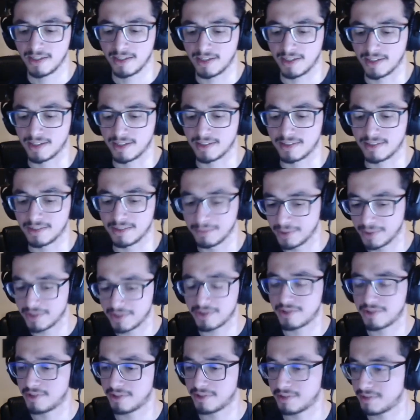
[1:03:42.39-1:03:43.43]
And it
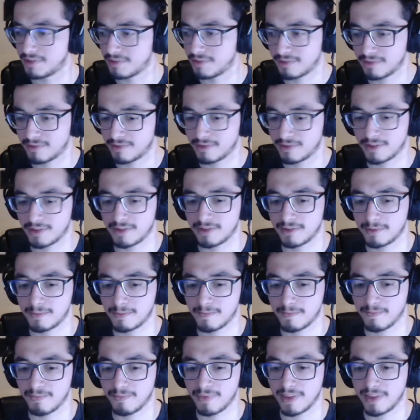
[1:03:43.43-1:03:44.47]
was just
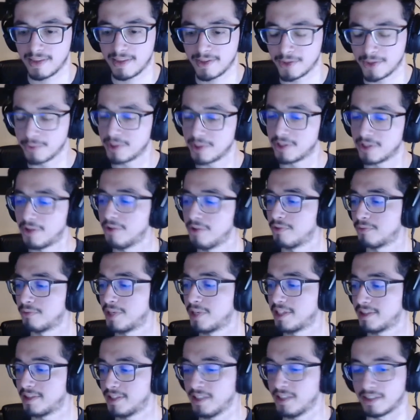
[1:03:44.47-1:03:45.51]
doing all the
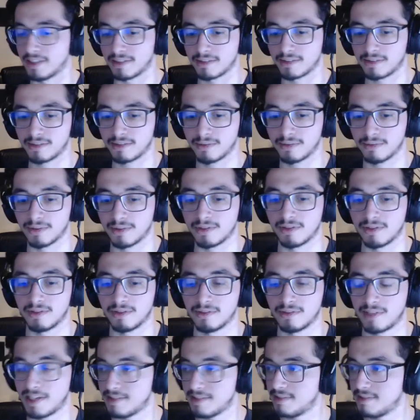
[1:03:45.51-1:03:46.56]
right things, which
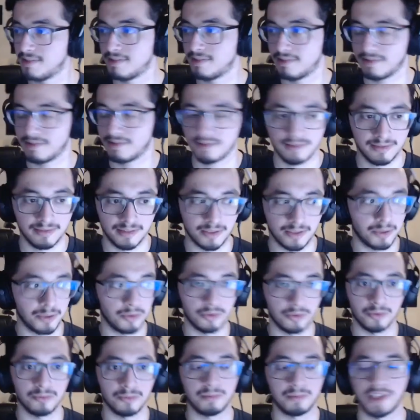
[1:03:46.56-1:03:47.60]
is that the
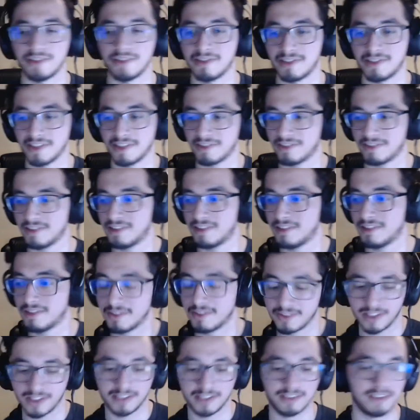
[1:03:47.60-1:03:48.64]
whole presentation, and
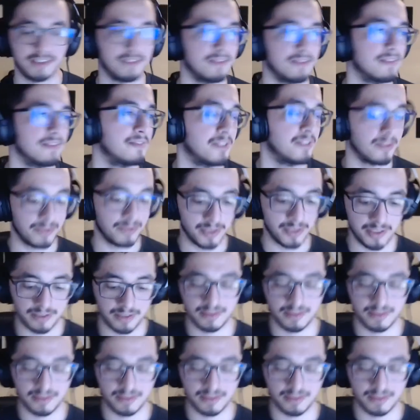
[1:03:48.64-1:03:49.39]
you guys feel free to